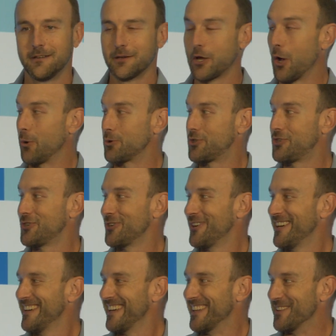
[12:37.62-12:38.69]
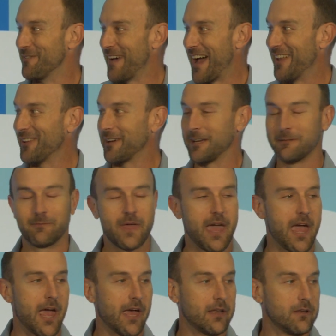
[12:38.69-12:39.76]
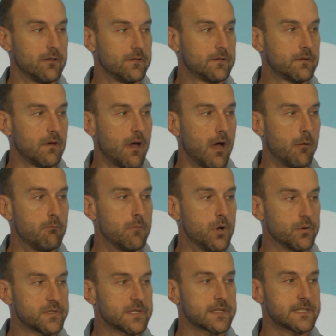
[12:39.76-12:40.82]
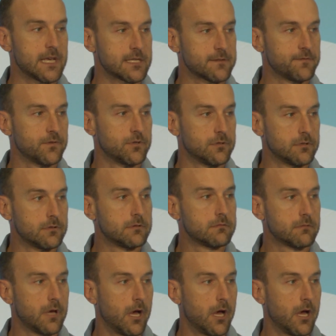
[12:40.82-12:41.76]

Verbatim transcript: Coach in the yeah. Valley and uh, most successful.